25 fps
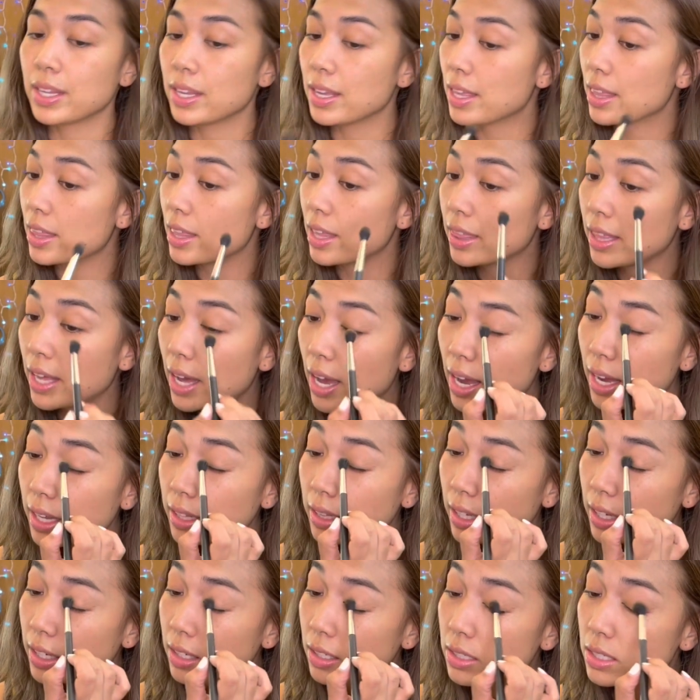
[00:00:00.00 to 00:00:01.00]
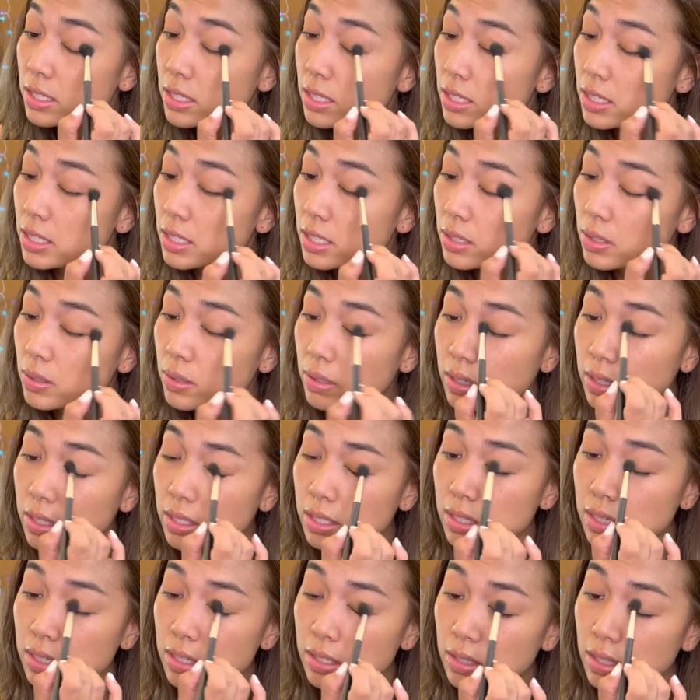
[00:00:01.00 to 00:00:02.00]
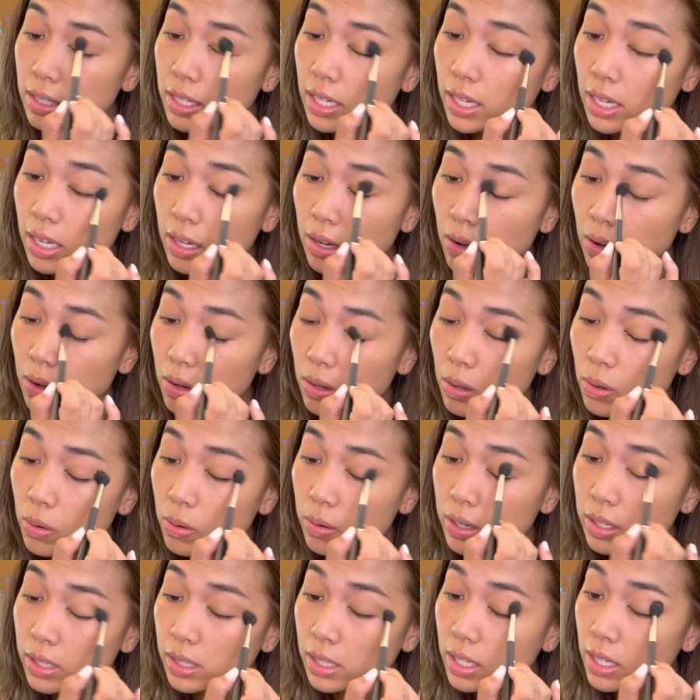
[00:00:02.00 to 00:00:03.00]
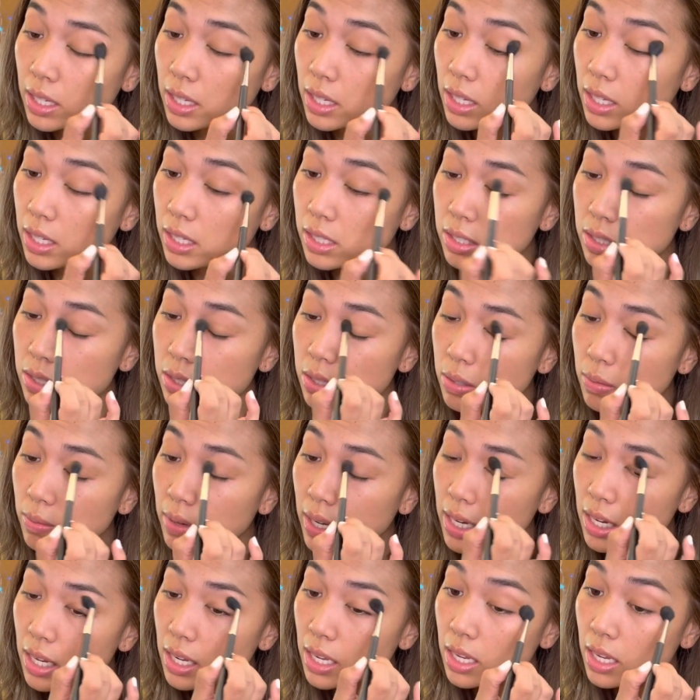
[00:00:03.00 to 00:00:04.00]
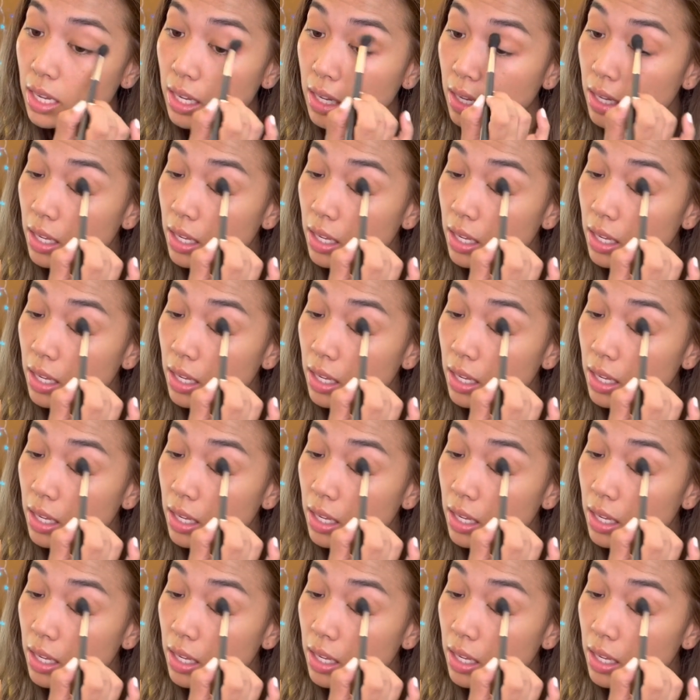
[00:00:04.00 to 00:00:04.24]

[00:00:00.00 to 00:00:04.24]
then the eyeliner is just going to get all oily and sweaty,